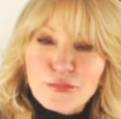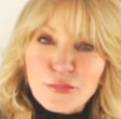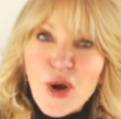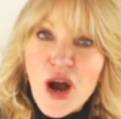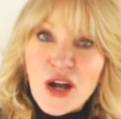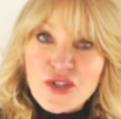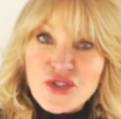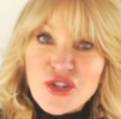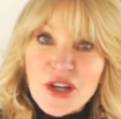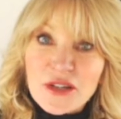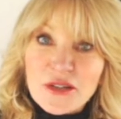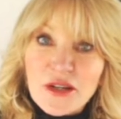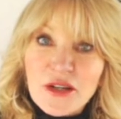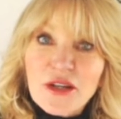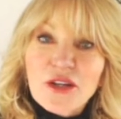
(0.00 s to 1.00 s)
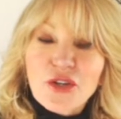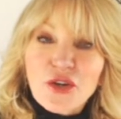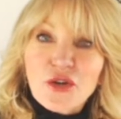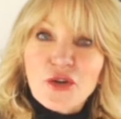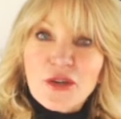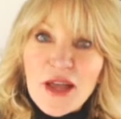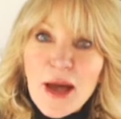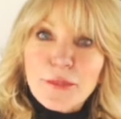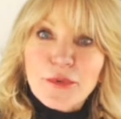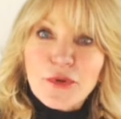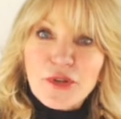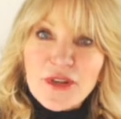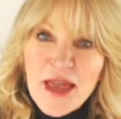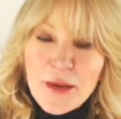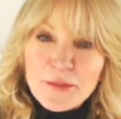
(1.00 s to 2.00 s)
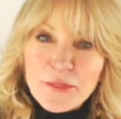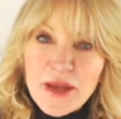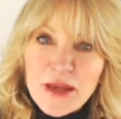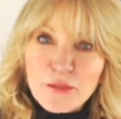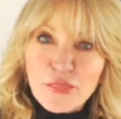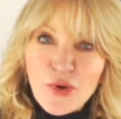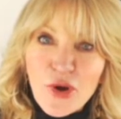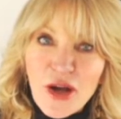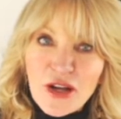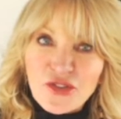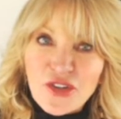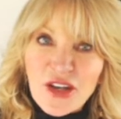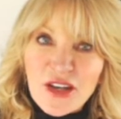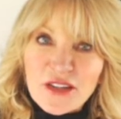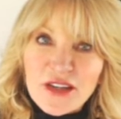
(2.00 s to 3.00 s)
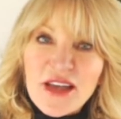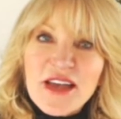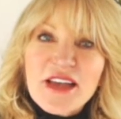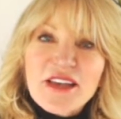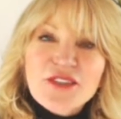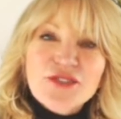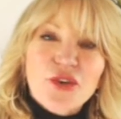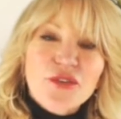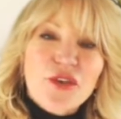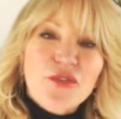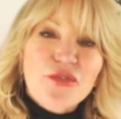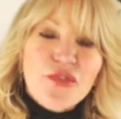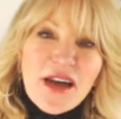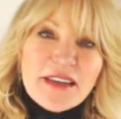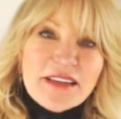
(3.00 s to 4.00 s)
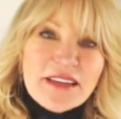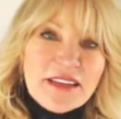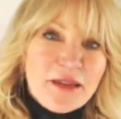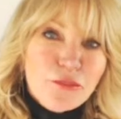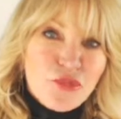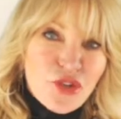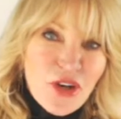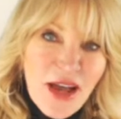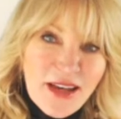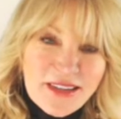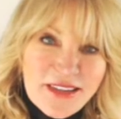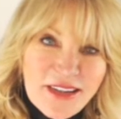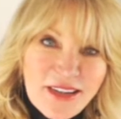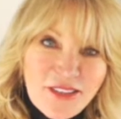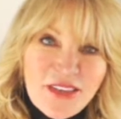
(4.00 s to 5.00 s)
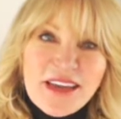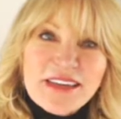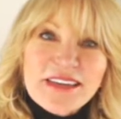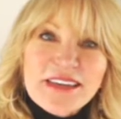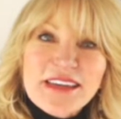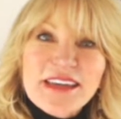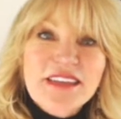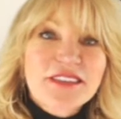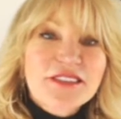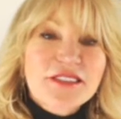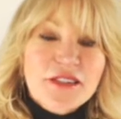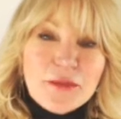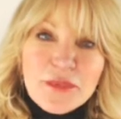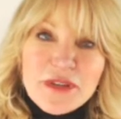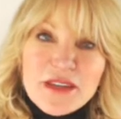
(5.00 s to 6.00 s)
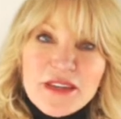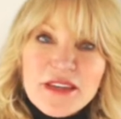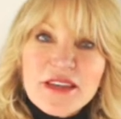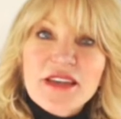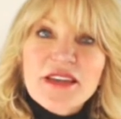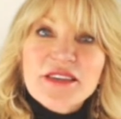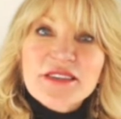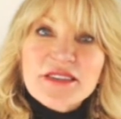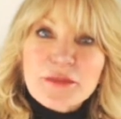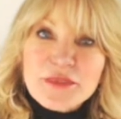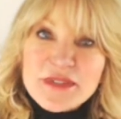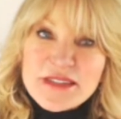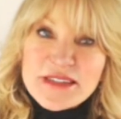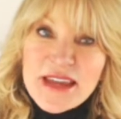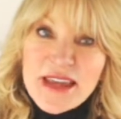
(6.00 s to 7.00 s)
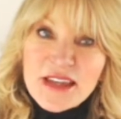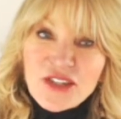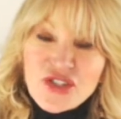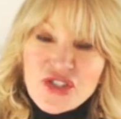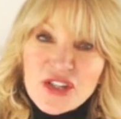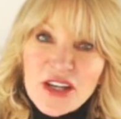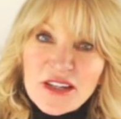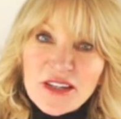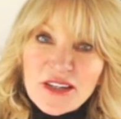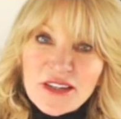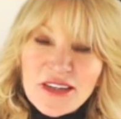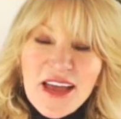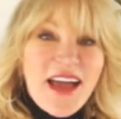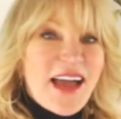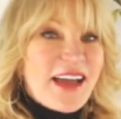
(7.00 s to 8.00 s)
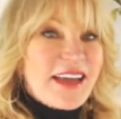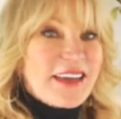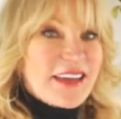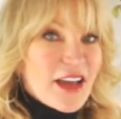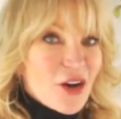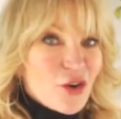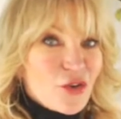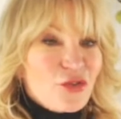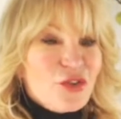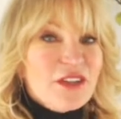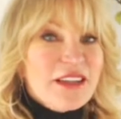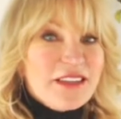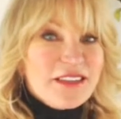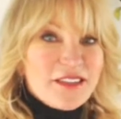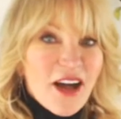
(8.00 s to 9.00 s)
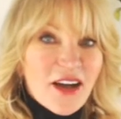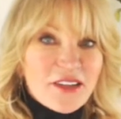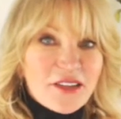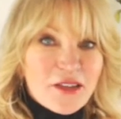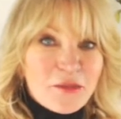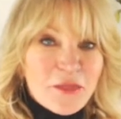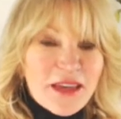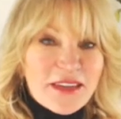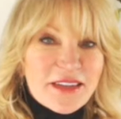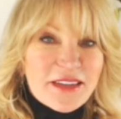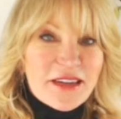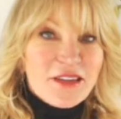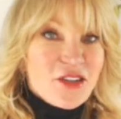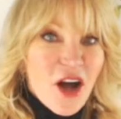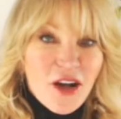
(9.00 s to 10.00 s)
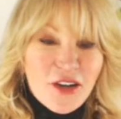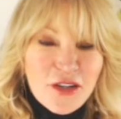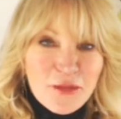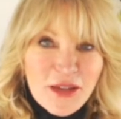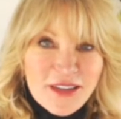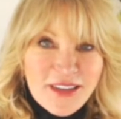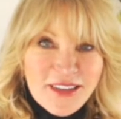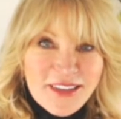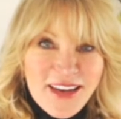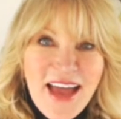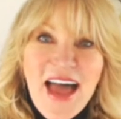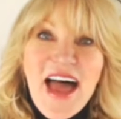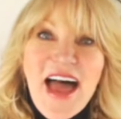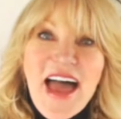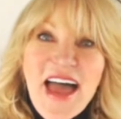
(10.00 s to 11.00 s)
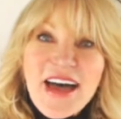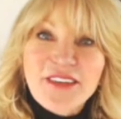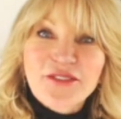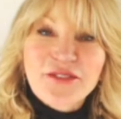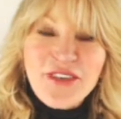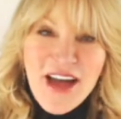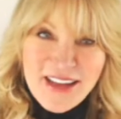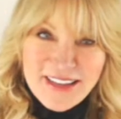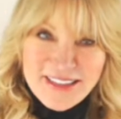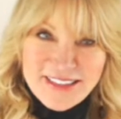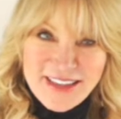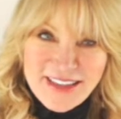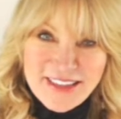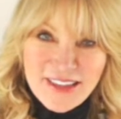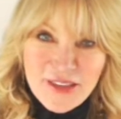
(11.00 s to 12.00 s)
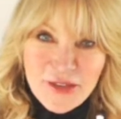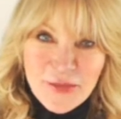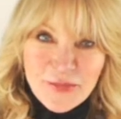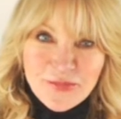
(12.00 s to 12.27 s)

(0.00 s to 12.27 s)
project, your capital campaign project. So the final objective needs to be substantiated, carefully documented, and validated.